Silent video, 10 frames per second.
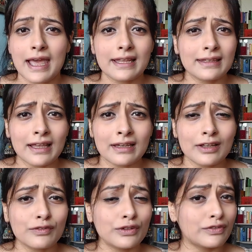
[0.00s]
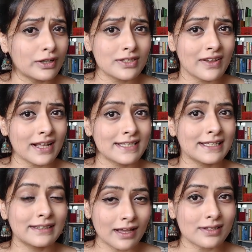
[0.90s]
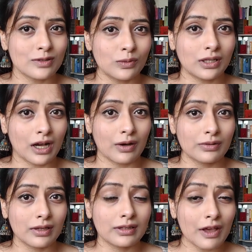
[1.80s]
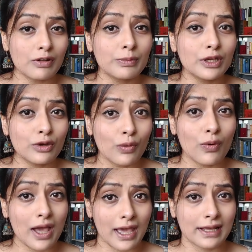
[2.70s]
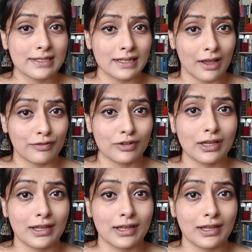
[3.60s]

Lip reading: And then if the first vaccine doesn't work out, there will be no eggs left